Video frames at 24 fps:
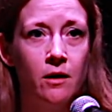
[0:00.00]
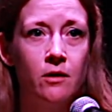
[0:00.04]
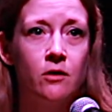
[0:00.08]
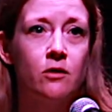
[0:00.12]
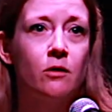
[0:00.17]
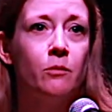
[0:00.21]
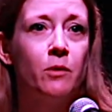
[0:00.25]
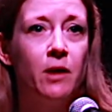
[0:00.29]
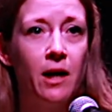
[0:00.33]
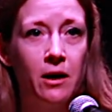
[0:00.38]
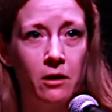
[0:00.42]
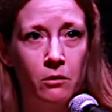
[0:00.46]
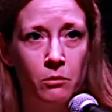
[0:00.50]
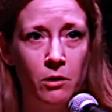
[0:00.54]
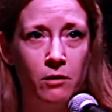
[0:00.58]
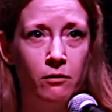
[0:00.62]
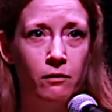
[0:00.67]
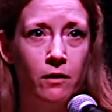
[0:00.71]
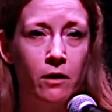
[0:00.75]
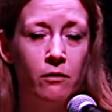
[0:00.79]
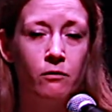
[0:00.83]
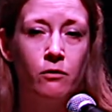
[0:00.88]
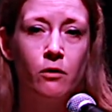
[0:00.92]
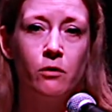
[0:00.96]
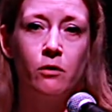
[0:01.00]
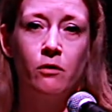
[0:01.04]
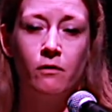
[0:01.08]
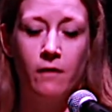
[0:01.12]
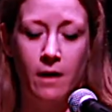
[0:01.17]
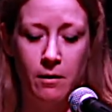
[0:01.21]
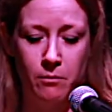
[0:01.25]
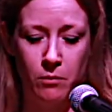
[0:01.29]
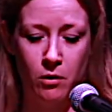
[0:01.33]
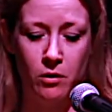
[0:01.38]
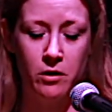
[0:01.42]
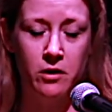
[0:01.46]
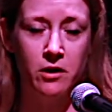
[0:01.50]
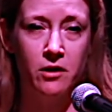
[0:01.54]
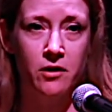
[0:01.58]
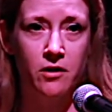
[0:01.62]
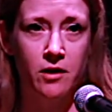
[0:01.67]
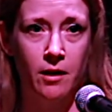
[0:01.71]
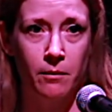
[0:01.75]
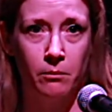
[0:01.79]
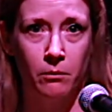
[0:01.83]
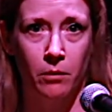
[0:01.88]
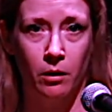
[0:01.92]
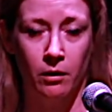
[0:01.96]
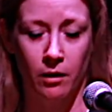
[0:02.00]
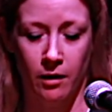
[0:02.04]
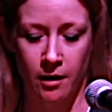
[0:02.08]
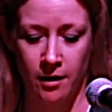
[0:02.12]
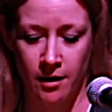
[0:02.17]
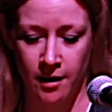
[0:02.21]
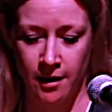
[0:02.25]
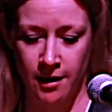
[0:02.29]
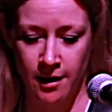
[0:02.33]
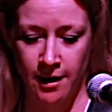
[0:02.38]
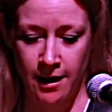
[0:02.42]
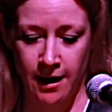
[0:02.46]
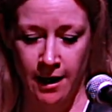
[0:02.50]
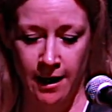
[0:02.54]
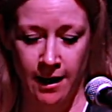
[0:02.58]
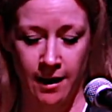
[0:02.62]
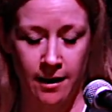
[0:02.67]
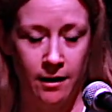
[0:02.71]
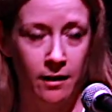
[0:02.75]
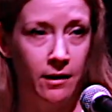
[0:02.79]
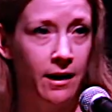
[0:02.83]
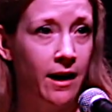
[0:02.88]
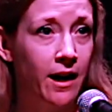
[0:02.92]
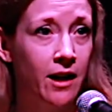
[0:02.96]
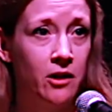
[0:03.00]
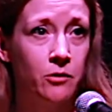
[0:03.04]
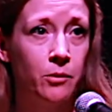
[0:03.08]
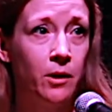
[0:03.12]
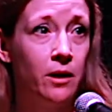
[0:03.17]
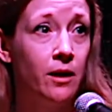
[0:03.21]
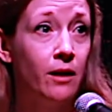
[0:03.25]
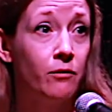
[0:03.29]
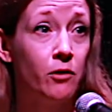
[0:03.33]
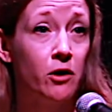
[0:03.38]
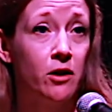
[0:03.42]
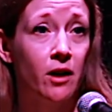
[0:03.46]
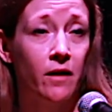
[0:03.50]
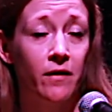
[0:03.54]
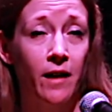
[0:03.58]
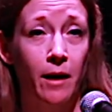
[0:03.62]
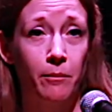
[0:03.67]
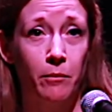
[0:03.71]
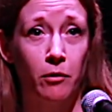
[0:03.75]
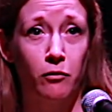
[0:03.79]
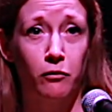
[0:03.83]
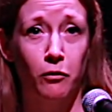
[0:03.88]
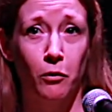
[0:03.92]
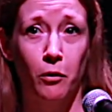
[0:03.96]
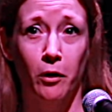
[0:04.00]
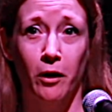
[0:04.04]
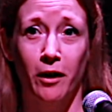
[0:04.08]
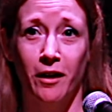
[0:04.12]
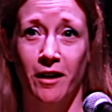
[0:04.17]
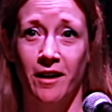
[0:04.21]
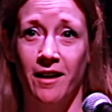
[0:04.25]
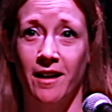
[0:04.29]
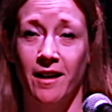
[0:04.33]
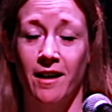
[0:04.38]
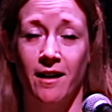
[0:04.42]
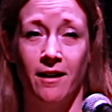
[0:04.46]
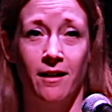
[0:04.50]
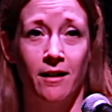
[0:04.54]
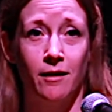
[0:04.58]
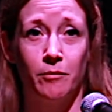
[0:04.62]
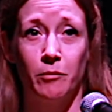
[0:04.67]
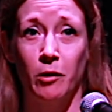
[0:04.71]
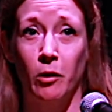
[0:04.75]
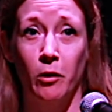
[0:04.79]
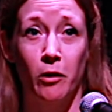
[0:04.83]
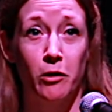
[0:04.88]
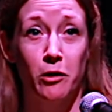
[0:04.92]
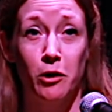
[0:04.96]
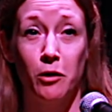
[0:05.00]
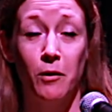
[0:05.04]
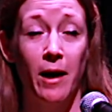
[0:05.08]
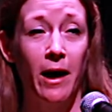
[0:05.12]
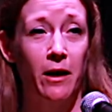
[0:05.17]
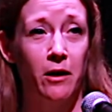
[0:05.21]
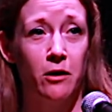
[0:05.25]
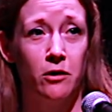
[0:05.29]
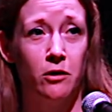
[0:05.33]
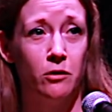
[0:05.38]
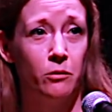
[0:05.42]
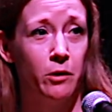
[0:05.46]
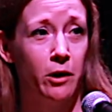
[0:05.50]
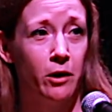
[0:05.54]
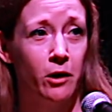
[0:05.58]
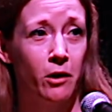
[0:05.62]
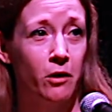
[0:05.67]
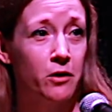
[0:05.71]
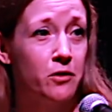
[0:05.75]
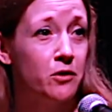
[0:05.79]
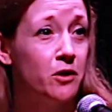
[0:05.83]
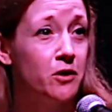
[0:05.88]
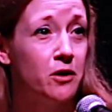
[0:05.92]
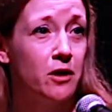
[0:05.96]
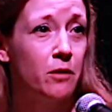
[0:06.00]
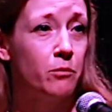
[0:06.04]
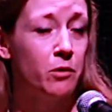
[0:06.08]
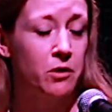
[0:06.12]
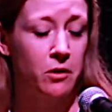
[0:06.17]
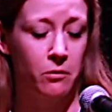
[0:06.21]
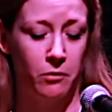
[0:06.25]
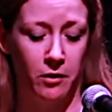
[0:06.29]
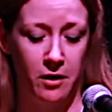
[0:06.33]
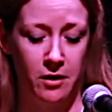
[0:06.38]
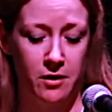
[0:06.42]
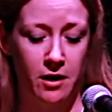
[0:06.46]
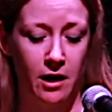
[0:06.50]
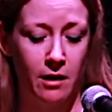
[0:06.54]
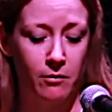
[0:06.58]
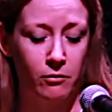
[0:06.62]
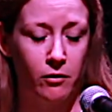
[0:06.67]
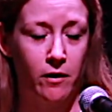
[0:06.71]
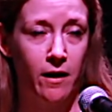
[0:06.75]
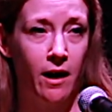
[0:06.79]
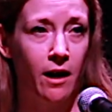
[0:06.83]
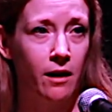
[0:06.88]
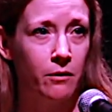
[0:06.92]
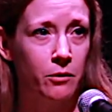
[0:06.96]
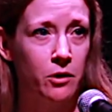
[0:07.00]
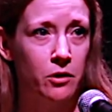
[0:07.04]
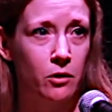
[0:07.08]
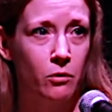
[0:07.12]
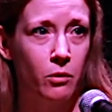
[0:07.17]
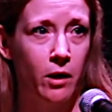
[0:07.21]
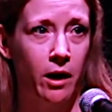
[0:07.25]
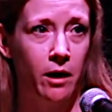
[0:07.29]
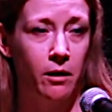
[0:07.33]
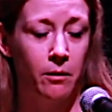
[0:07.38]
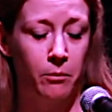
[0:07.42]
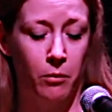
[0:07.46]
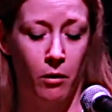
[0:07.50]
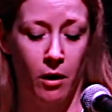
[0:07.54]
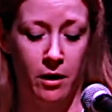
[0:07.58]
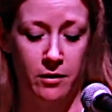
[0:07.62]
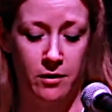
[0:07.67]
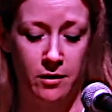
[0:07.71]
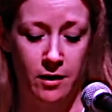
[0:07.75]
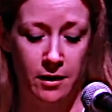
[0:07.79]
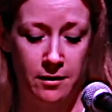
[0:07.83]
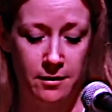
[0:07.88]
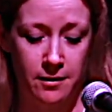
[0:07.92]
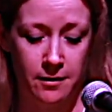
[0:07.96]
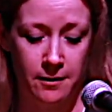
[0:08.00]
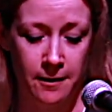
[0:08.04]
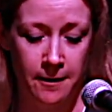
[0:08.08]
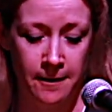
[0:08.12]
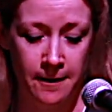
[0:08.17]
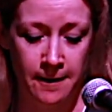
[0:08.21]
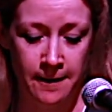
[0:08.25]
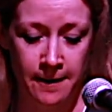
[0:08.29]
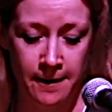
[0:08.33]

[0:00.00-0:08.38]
So we had to refund for November and December. And as we had never done that before or knew how to do it, and our system wasn't really set up for that, it was quite a process.